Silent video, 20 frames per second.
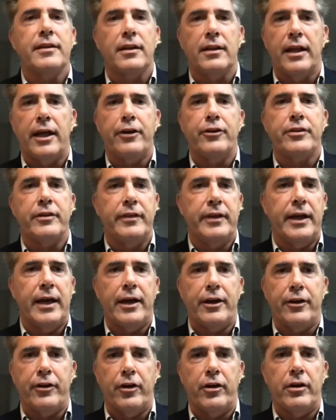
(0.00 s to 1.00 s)
the letter to the
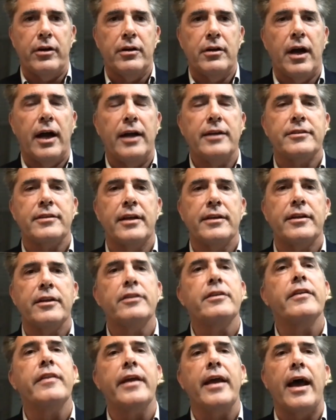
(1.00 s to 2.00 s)
editor. I sent it
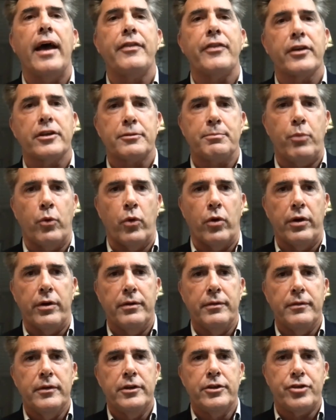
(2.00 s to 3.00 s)
to the ethics board
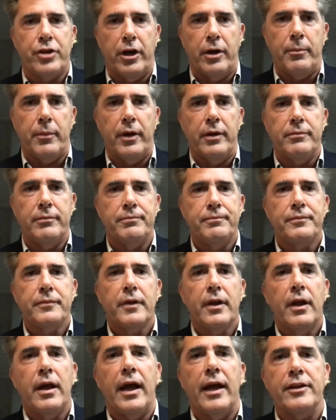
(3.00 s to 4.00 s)
chairman,
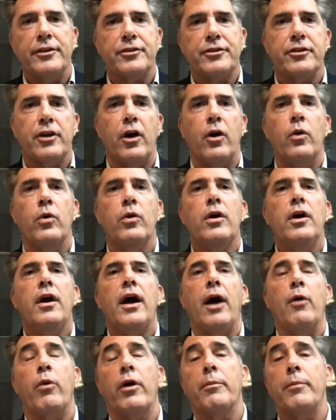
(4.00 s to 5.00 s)
and so
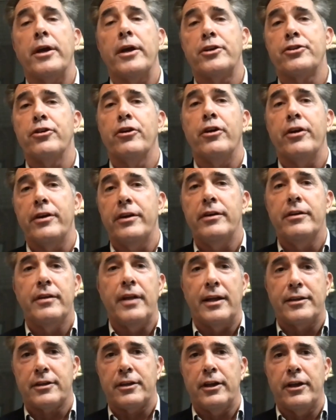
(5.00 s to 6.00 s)
I want to make sure
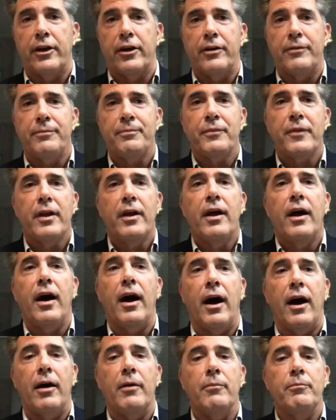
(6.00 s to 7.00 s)
that's clear.
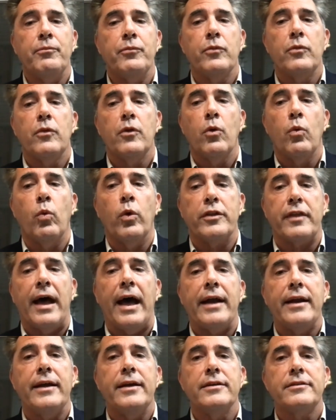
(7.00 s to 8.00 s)
What
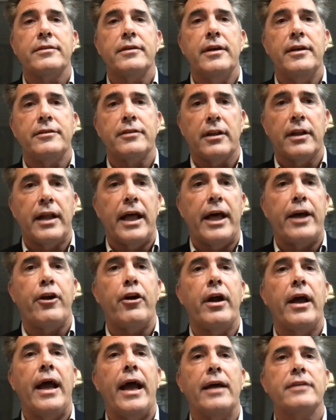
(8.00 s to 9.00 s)
that is a
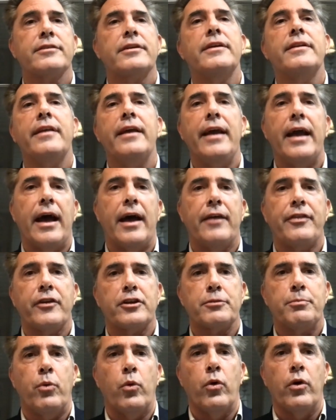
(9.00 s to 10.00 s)
letter asking the
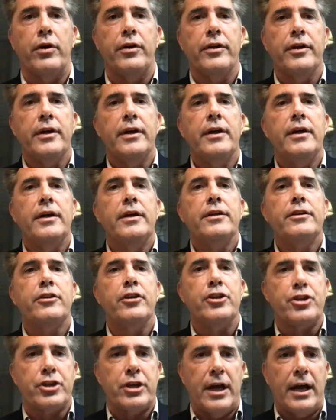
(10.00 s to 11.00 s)
ethics board
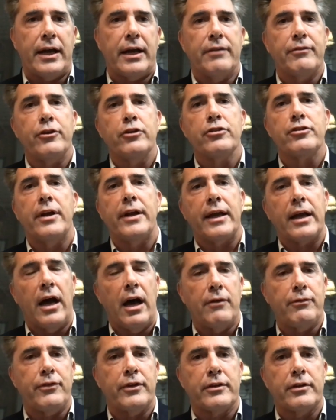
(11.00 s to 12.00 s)
to check if there's any
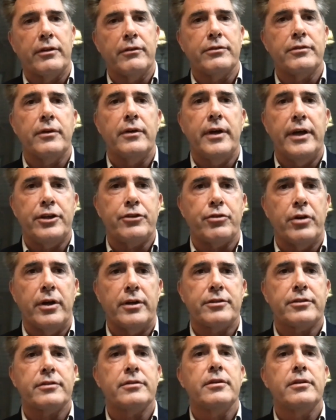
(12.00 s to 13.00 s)
conflict of
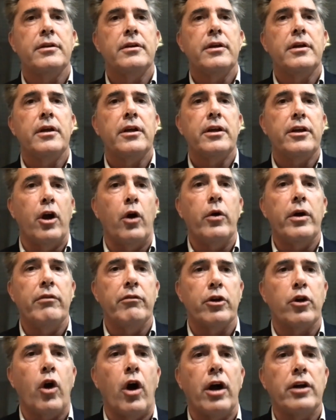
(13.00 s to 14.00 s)
interest, in
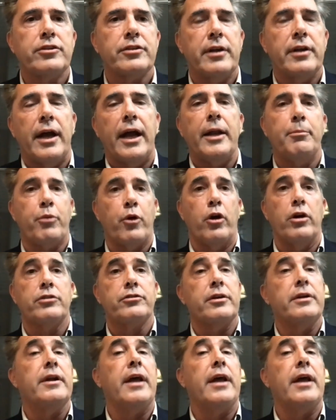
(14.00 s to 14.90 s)
regards to any person,